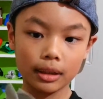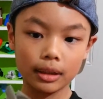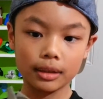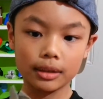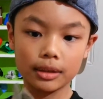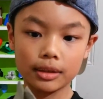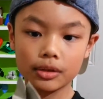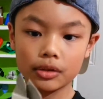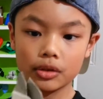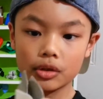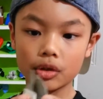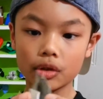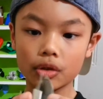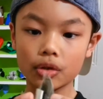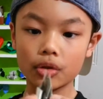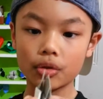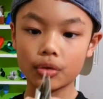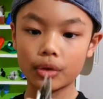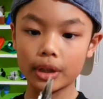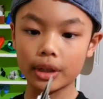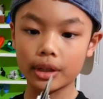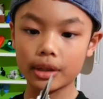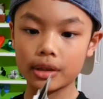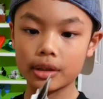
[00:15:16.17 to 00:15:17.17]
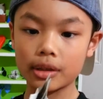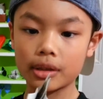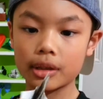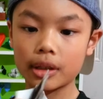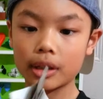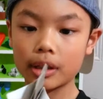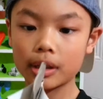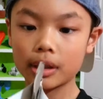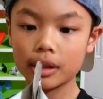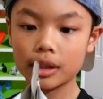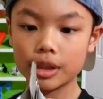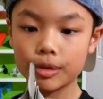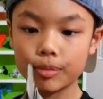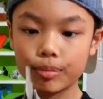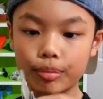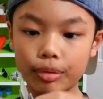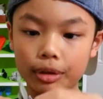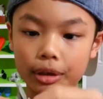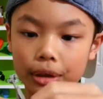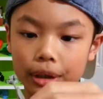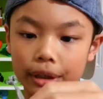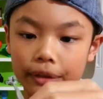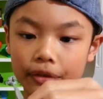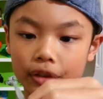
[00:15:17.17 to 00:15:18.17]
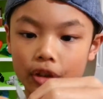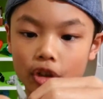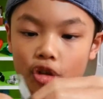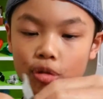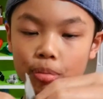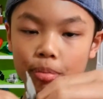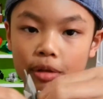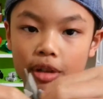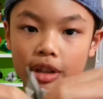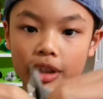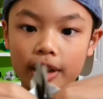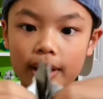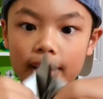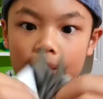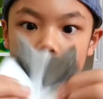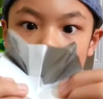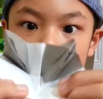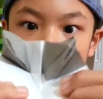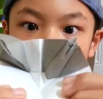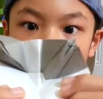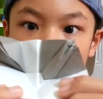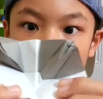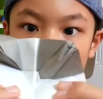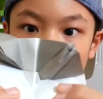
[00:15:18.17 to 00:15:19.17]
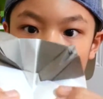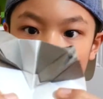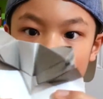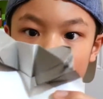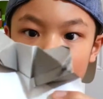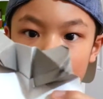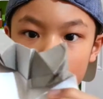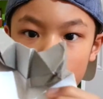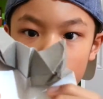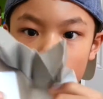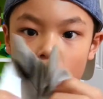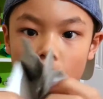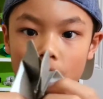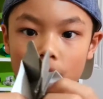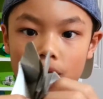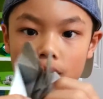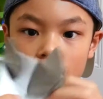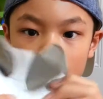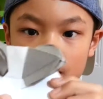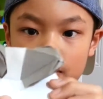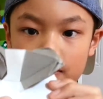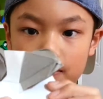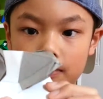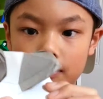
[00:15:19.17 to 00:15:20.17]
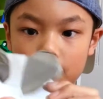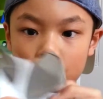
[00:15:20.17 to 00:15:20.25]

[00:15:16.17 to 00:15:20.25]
it's two grey things, but if you open it up, it's rocks.